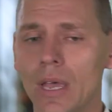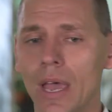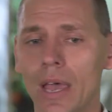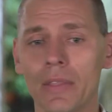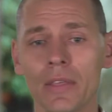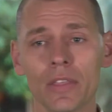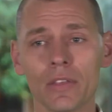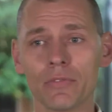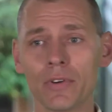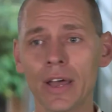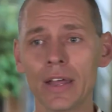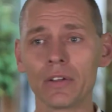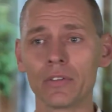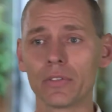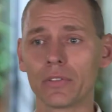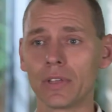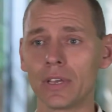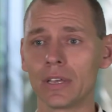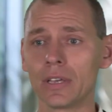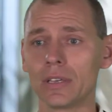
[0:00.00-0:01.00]
And then the final
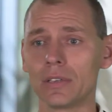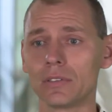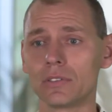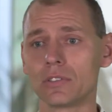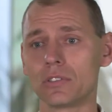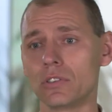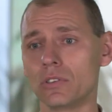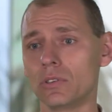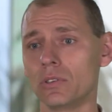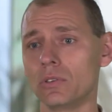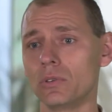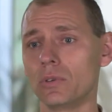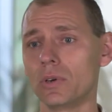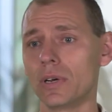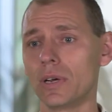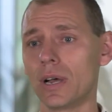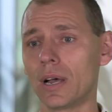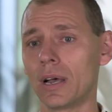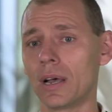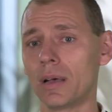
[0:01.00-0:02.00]
thing is to
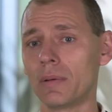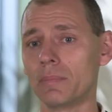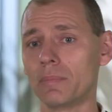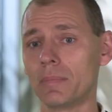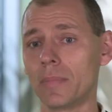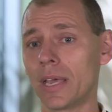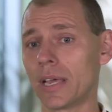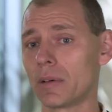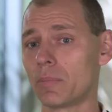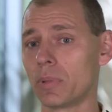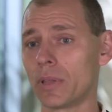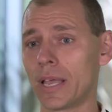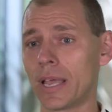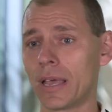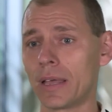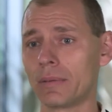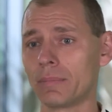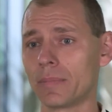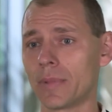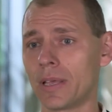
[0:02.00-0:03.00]
make a
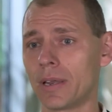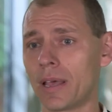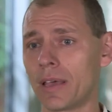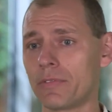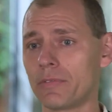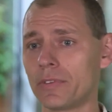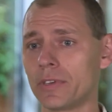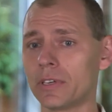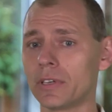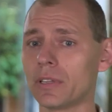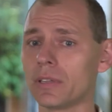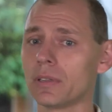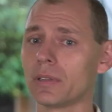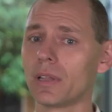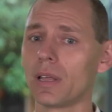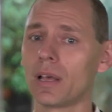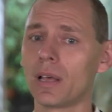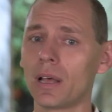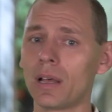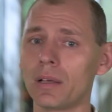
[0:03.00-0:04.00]
plan. And I feel
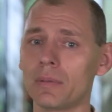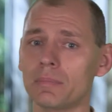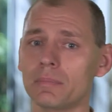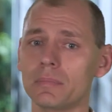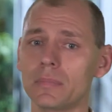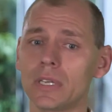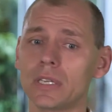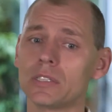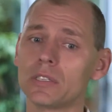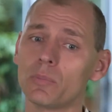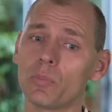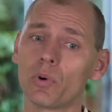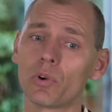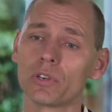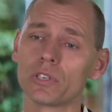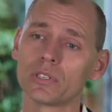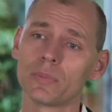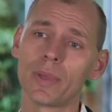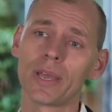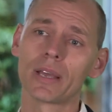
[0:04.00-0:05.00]
it's
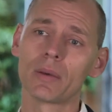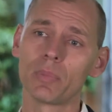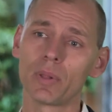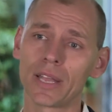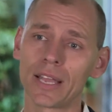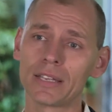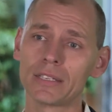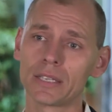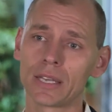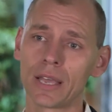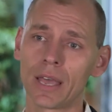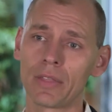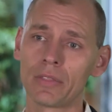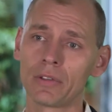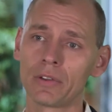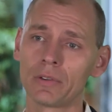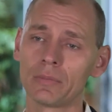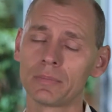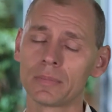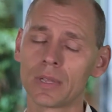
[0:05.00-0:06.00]
important to make a plan
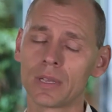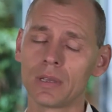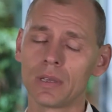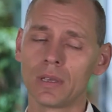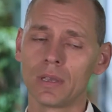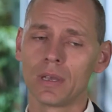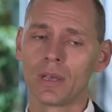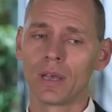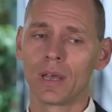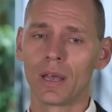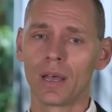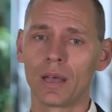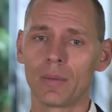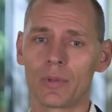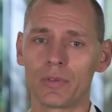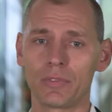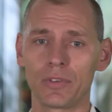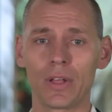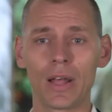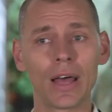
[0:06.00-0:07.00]
together.
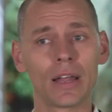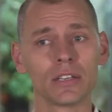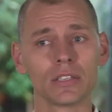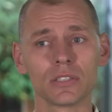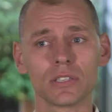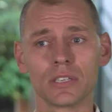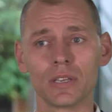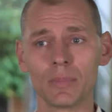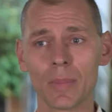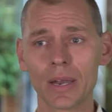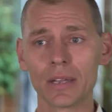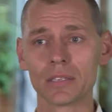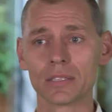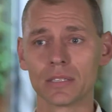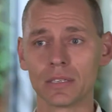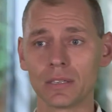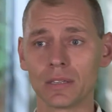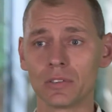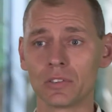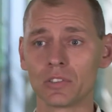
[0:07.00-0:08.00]
I feel honestly in
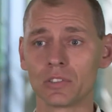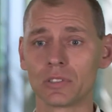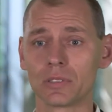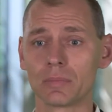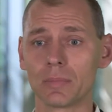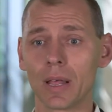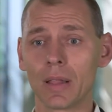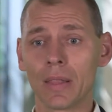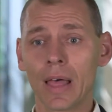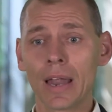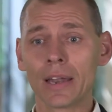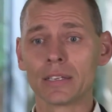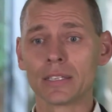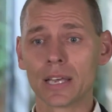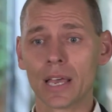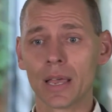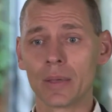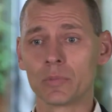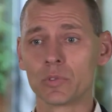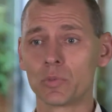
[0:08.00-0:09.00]
medicine there's a lot of
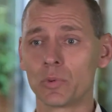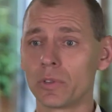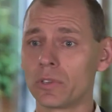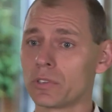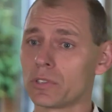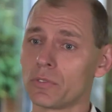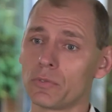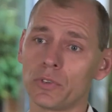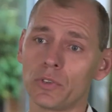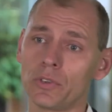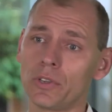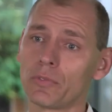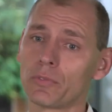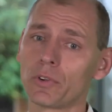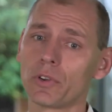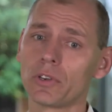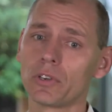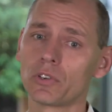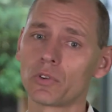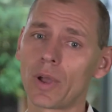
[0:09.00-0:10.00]
times where there's a few
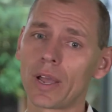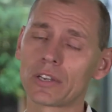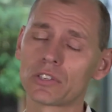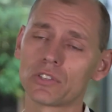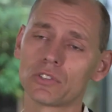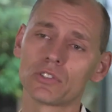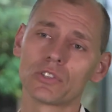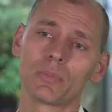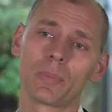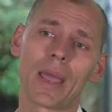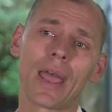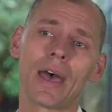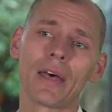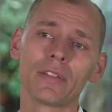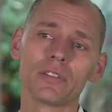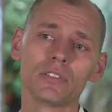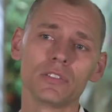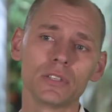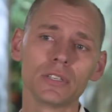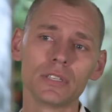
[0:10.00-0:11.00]
different directions or
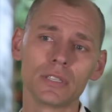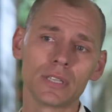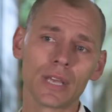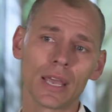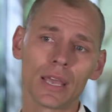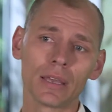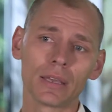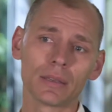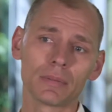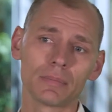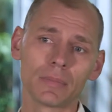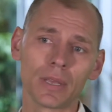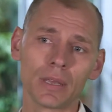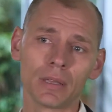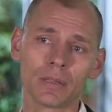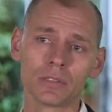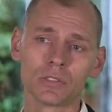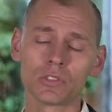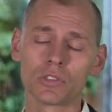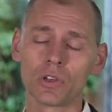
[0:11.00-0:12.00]
paths you can take,
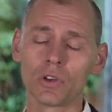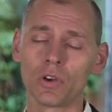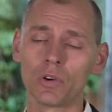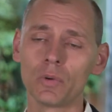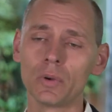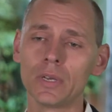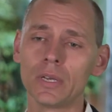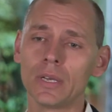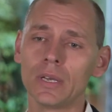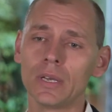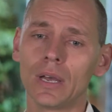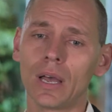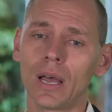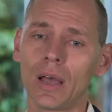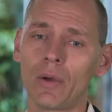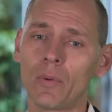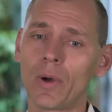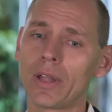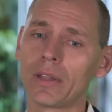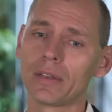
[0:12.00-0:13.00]
and so
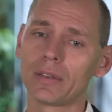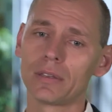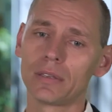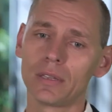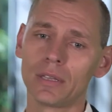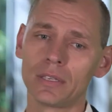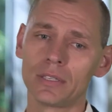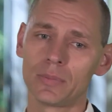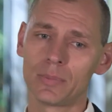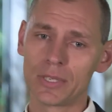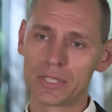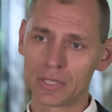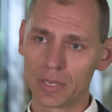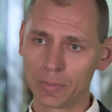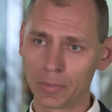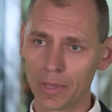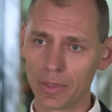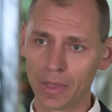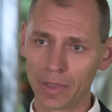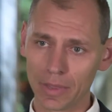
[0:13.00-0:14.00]
I want it to be
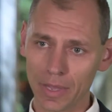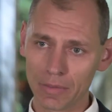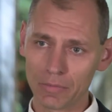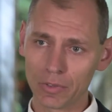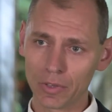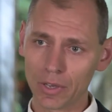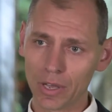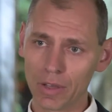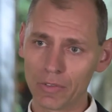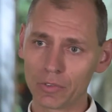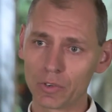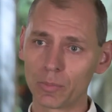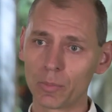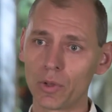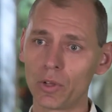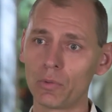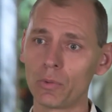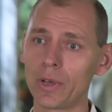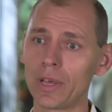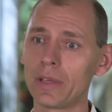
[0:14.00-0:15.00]
something that they feel
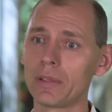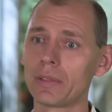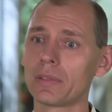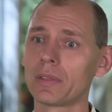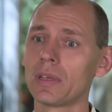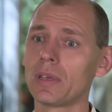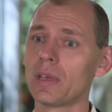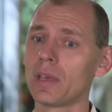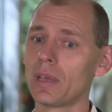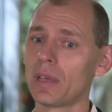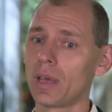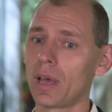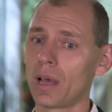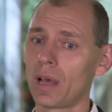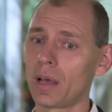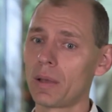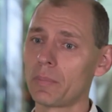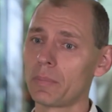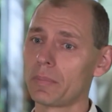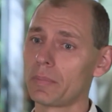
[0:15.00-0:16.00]
comfortable with,
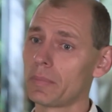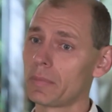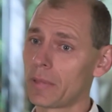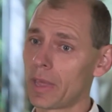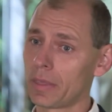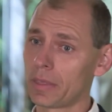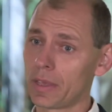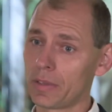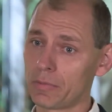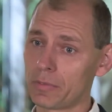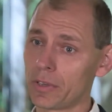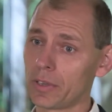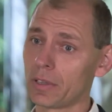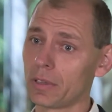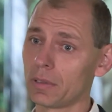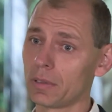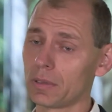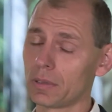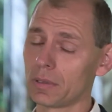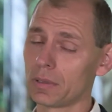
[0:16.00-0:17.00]
that they
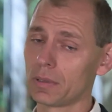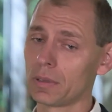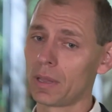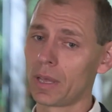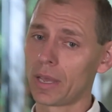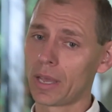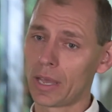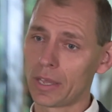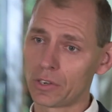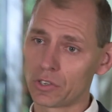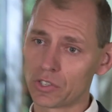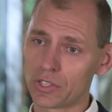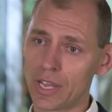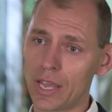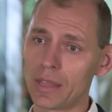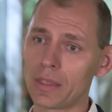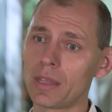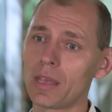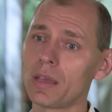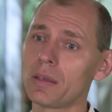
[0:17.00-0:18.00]
feel like I
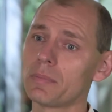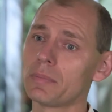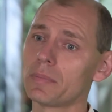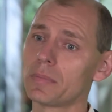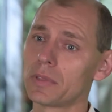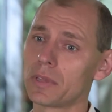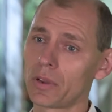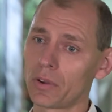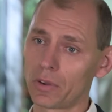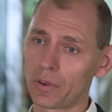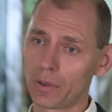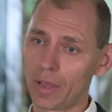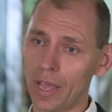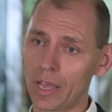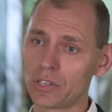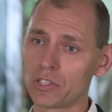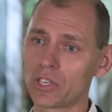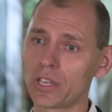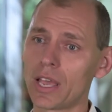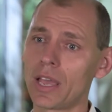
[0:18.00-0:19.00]
understand them, they're
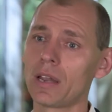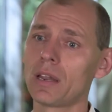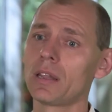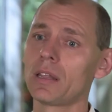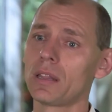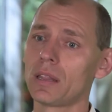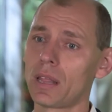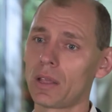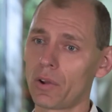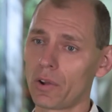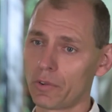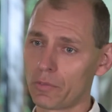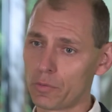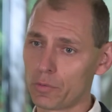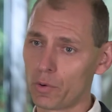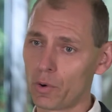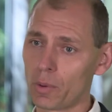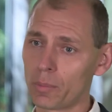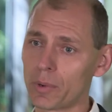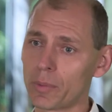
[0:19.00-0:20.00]
educated and they're
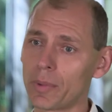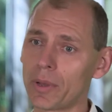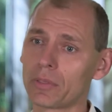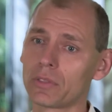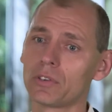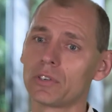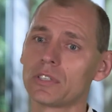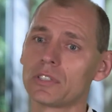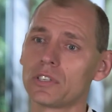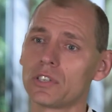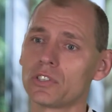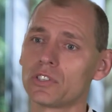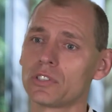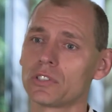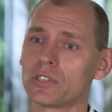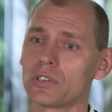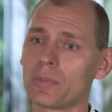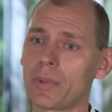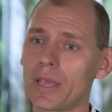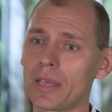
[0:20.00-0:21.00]
informed about their
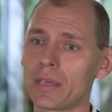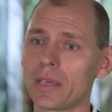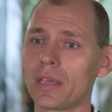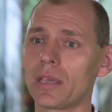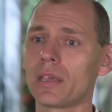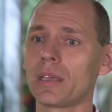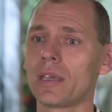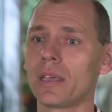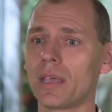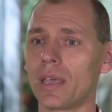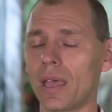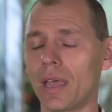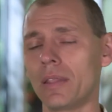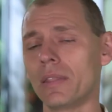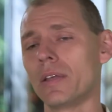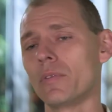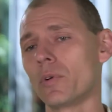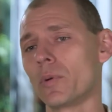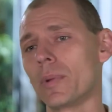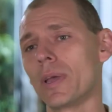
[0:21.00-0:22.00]
decisions they're making, and
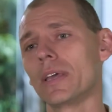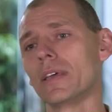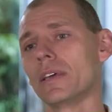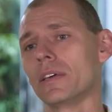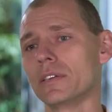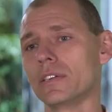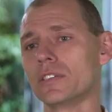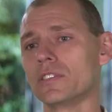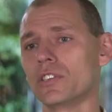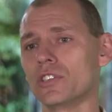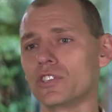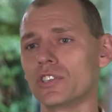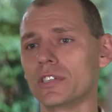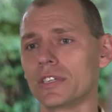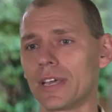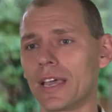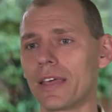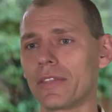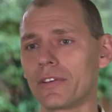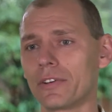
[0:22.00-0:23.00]
then we're making a decision
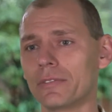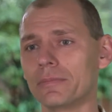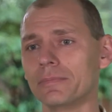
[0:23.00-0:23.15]
together.